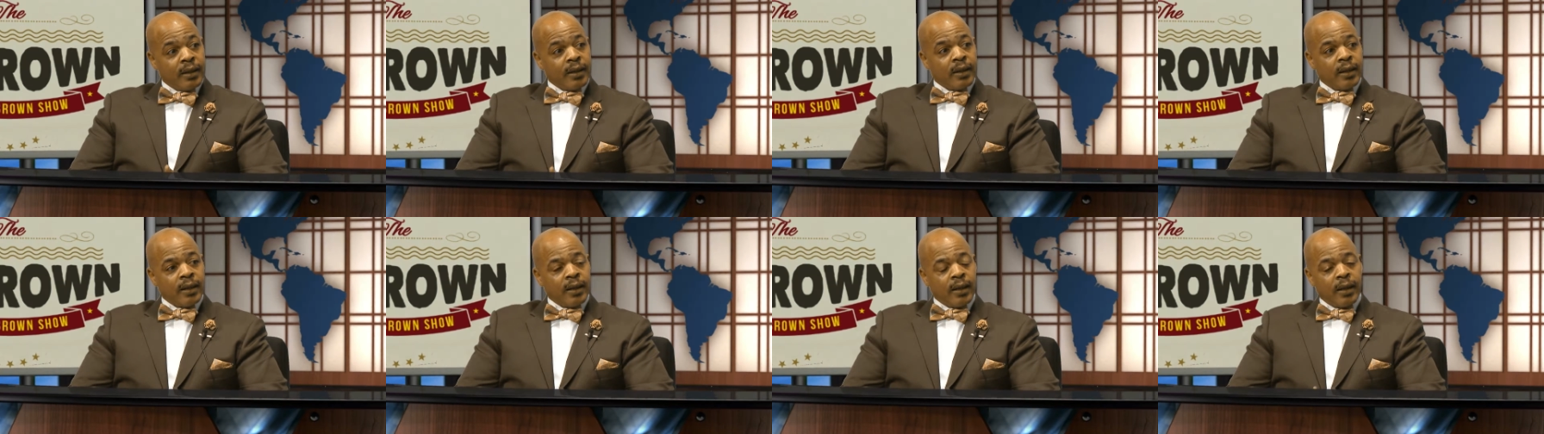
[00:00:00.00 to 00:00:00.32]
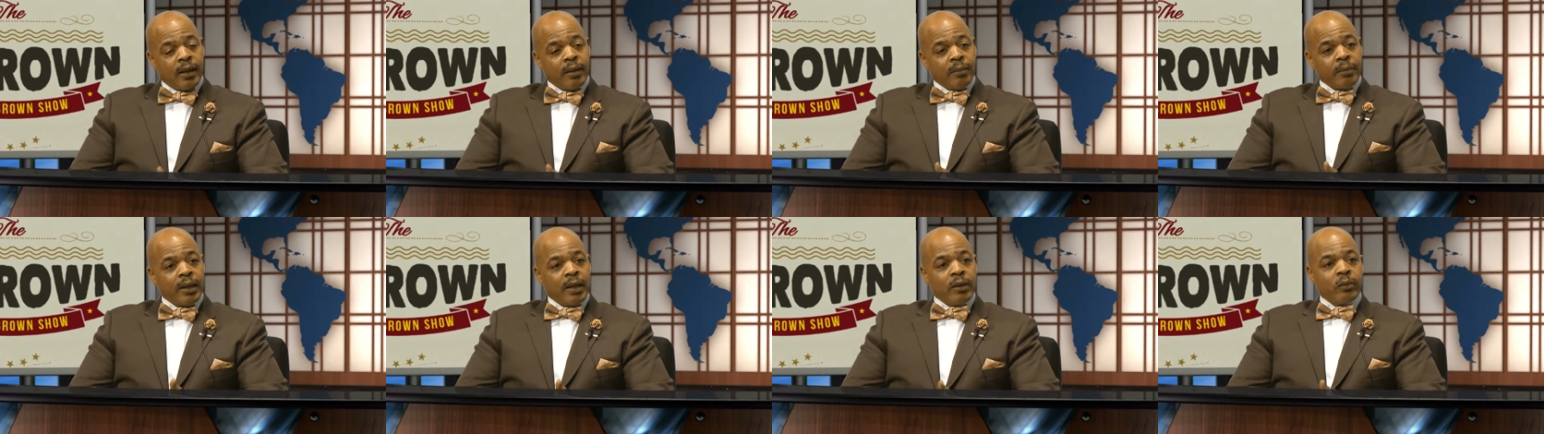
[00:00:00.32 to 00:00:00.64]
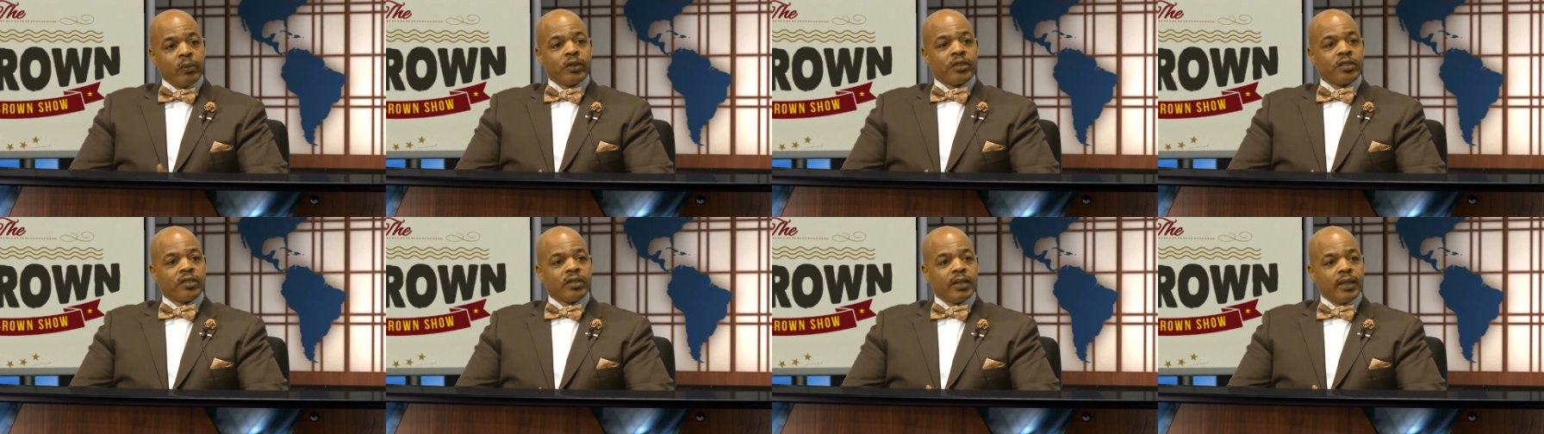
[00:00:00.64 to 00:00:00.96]
And
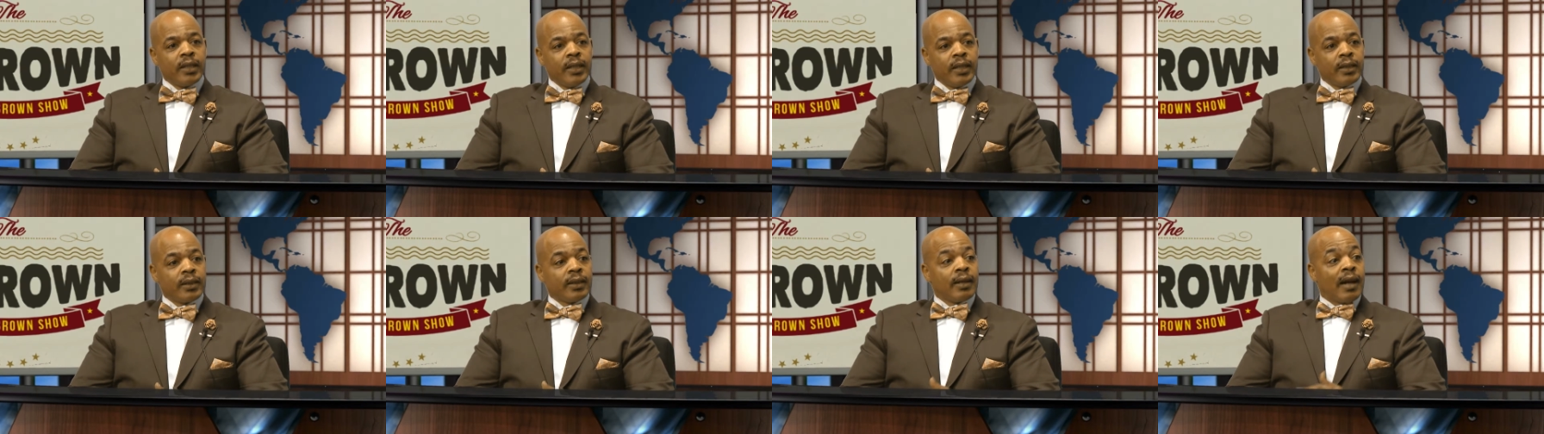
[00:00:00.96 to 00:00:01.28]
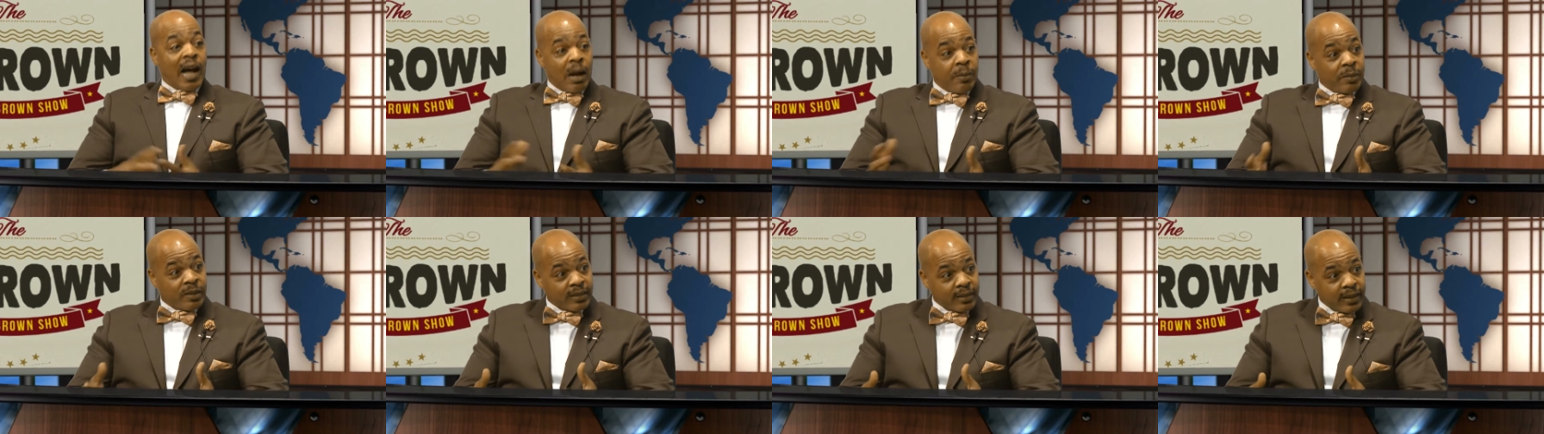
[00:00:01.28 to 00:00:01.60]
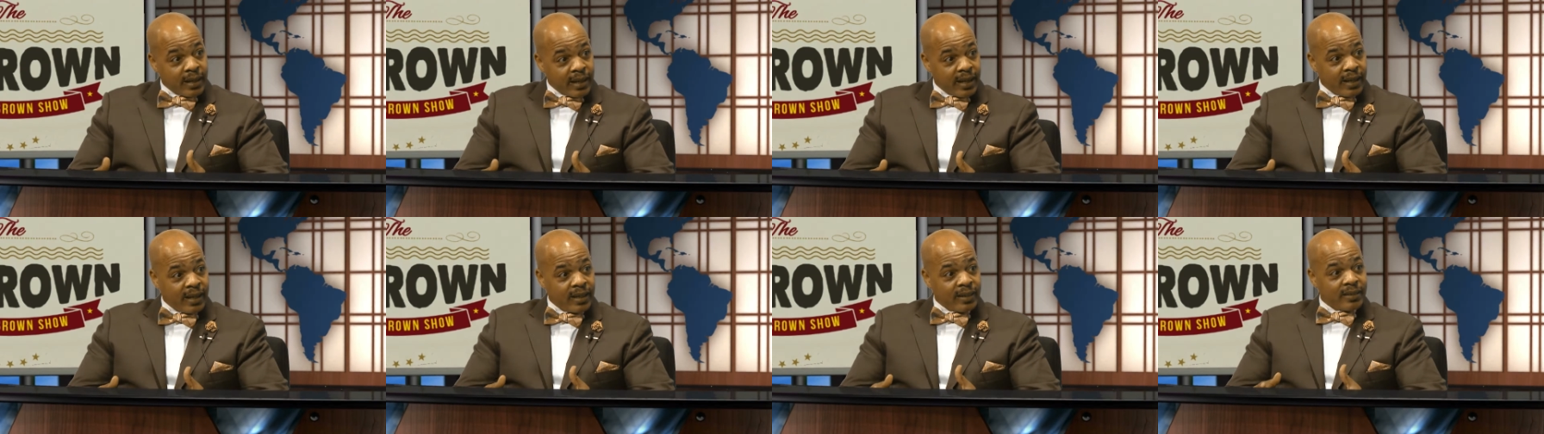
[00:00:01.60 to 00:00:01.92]
we're seeing
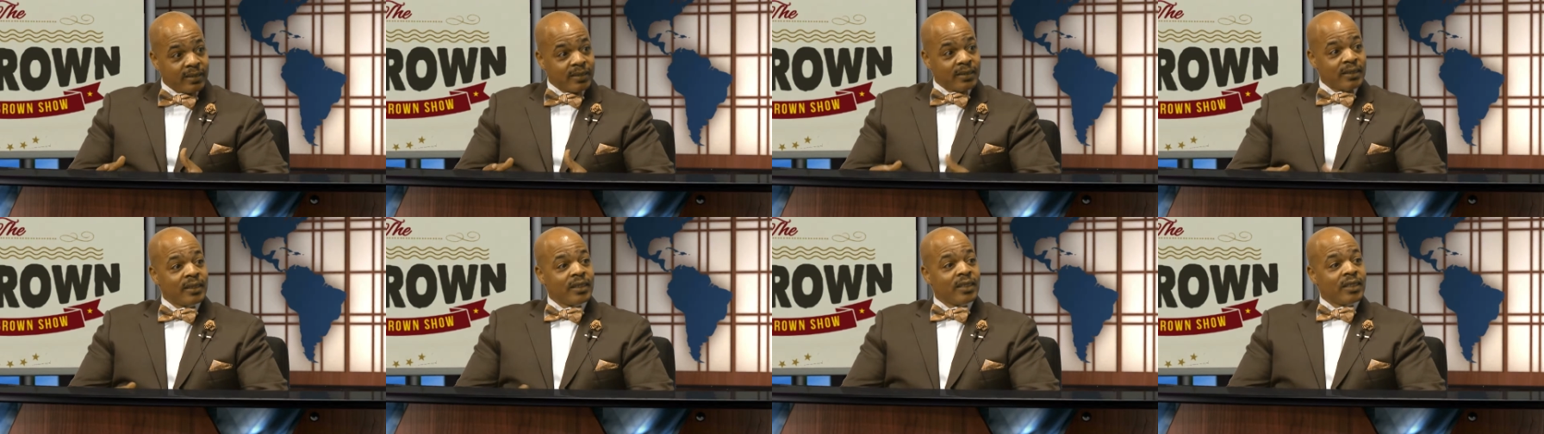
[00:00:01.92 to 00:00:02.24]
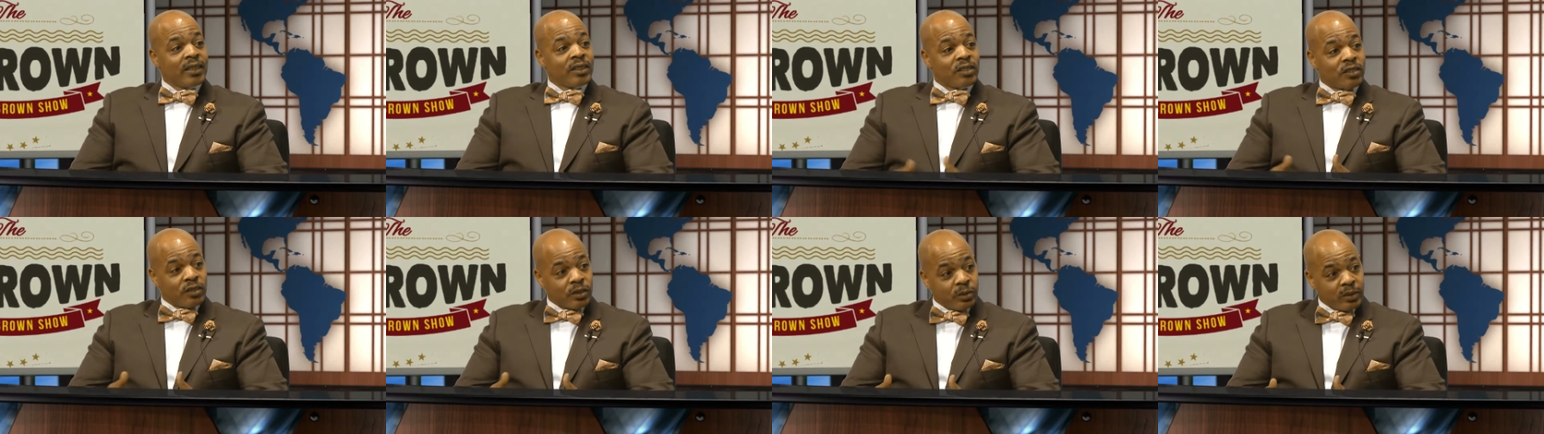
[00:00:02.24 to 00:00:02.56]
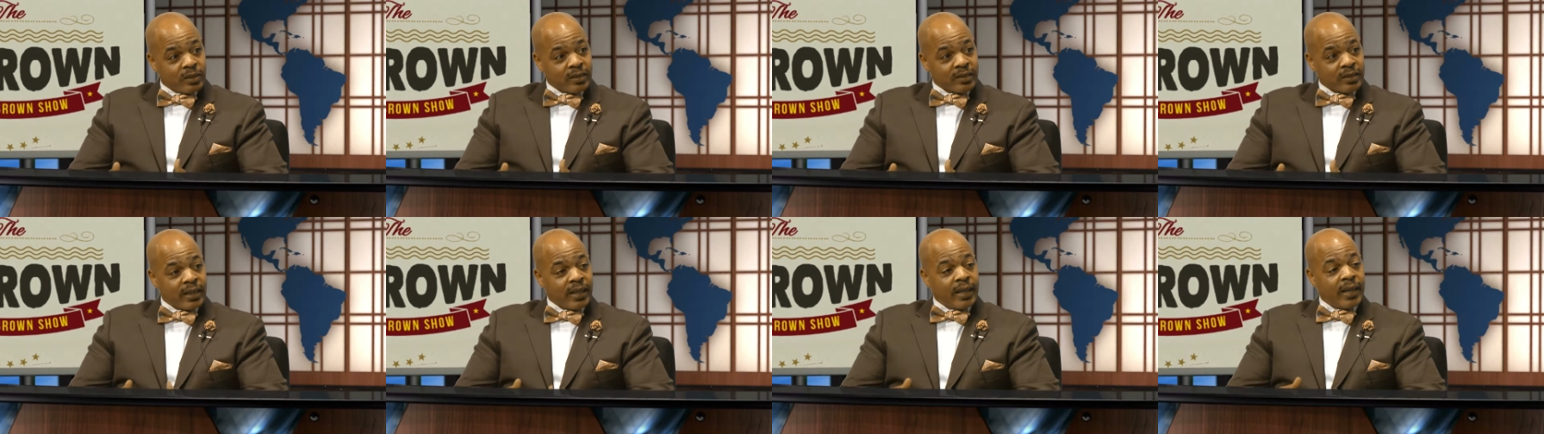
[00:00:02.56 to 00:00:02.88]
homicides,
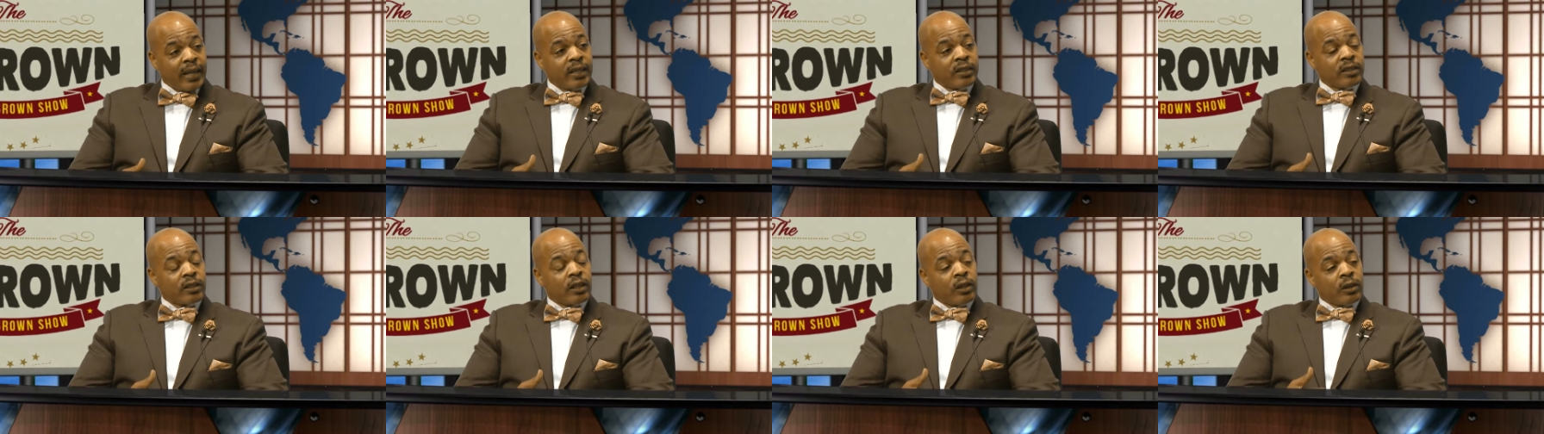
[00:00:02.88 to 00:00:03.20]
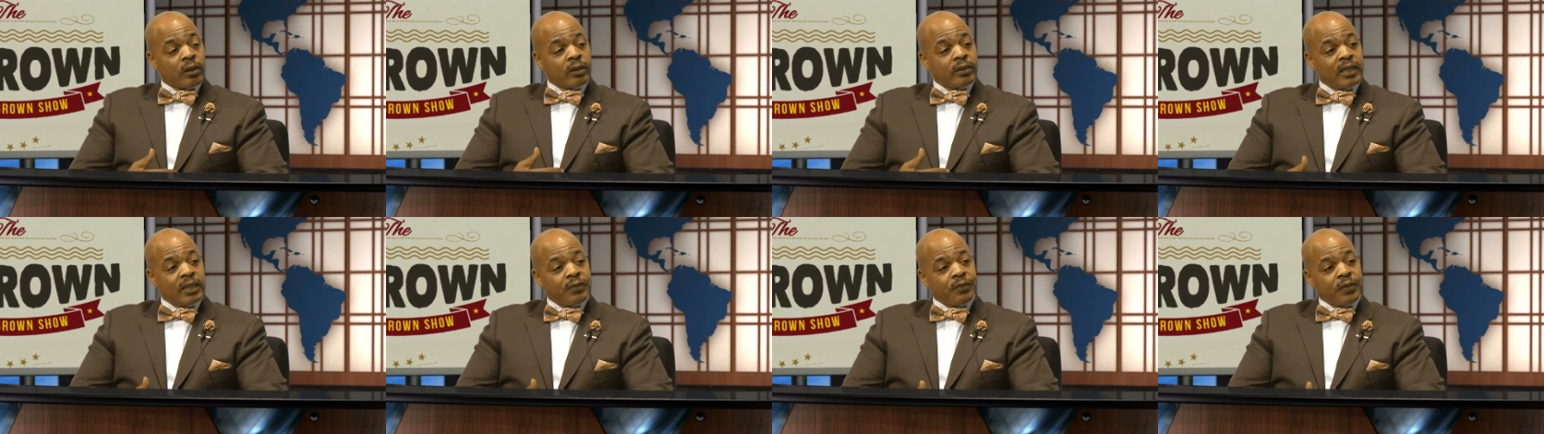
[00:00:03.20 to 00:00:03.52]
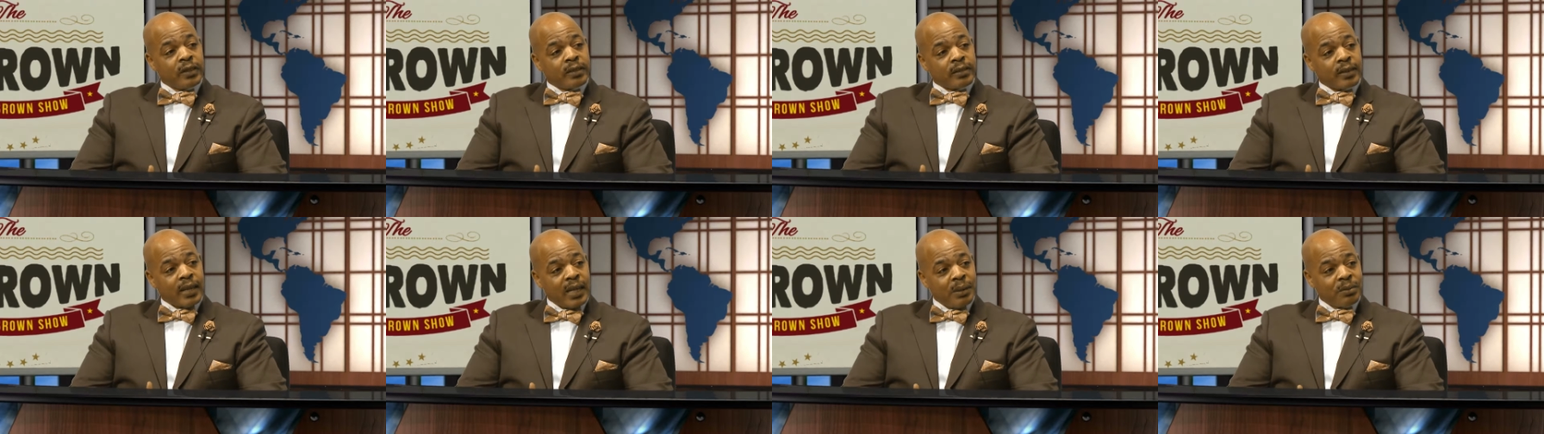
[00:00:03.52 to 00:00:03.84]
suicides, all
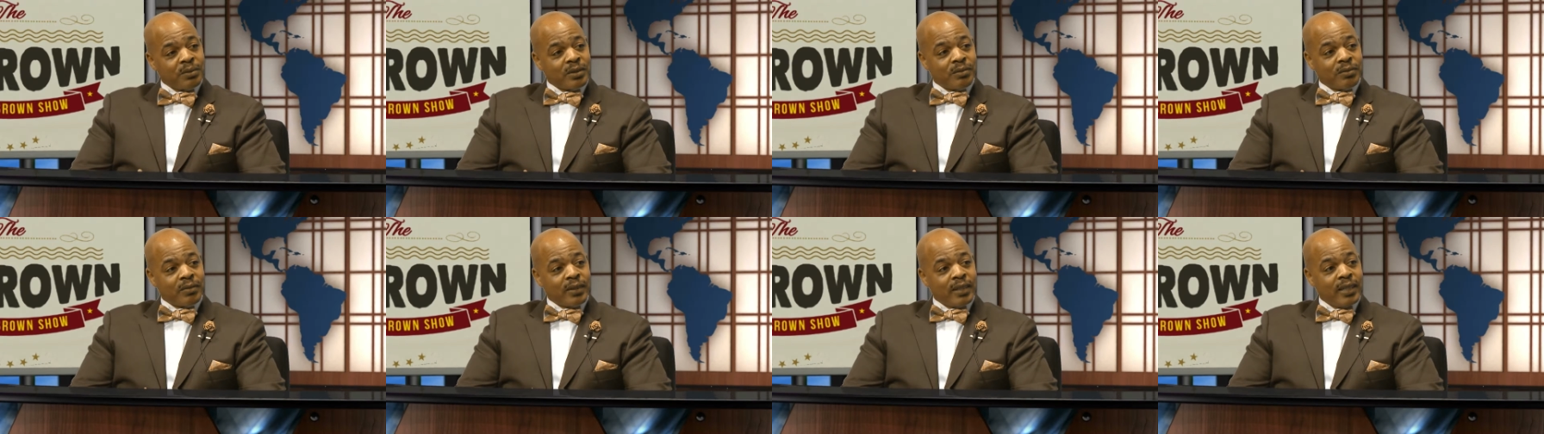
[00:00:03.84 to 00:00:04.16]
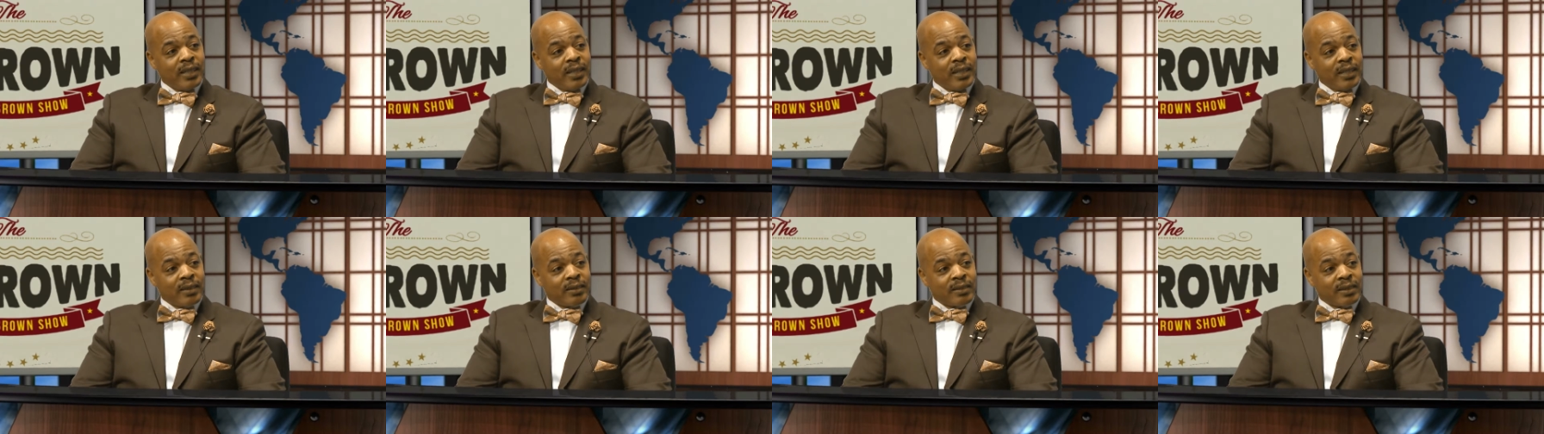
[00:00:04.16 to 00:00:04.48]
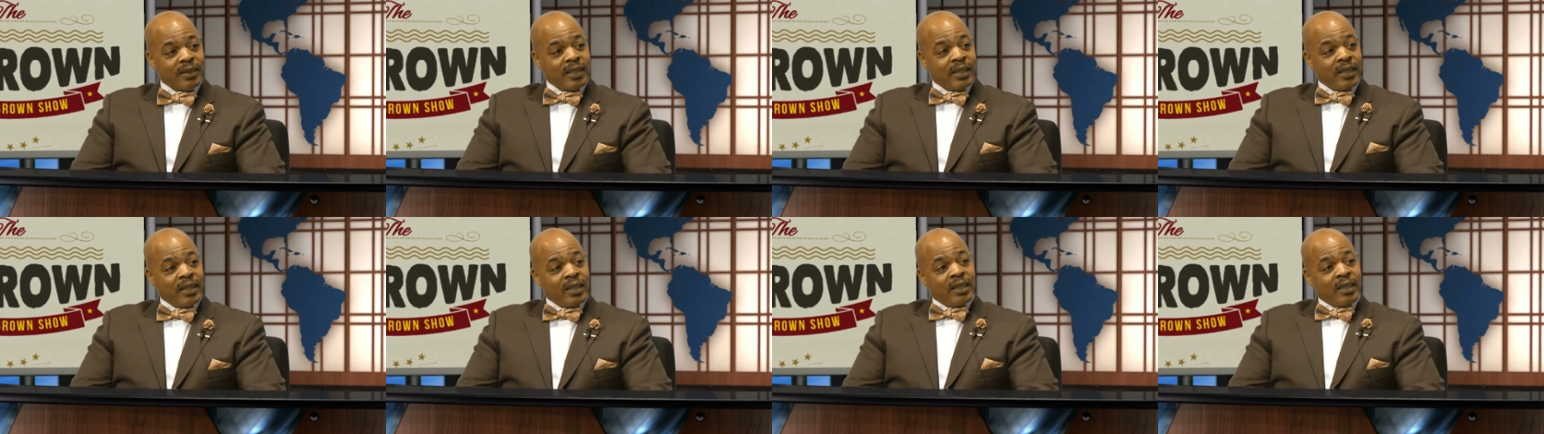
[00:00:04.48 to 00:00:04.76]
different types of things